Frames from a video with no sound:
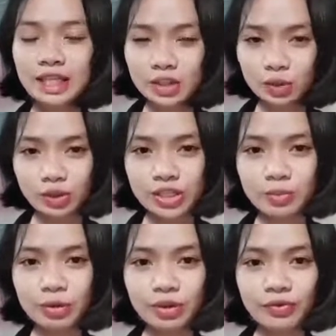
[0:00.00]
the
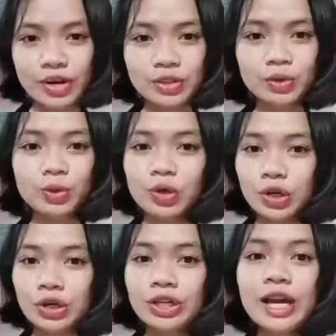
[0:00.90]
student's motivation to
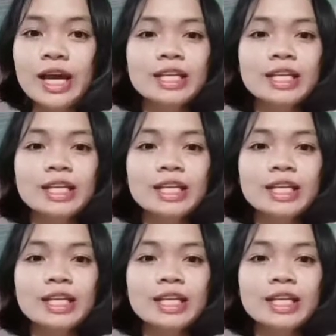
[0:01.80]
learn